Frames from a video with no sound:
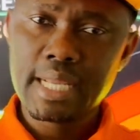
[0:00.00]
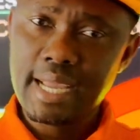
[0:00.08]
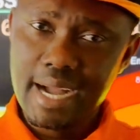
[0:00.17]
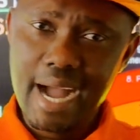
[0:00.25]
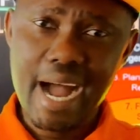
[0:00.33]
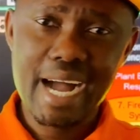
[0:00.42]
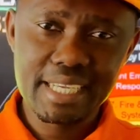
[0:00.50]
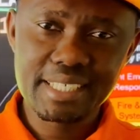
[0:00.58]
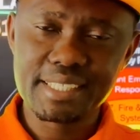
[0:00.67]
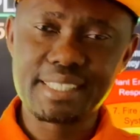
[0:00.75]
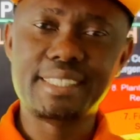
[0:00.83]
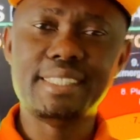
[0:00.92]
has
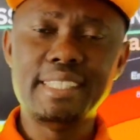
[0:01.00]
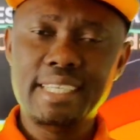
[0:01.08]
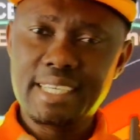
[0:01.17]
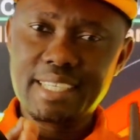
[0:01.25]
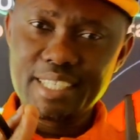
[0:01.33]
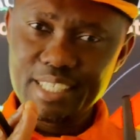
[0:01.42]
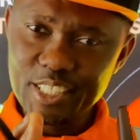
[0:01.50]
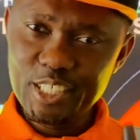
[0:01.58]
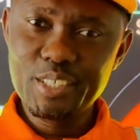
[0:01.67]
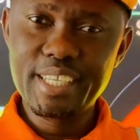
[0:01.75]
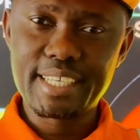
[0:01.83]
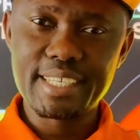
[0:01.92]

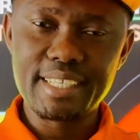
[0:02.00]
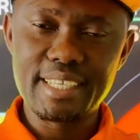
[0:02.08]
unique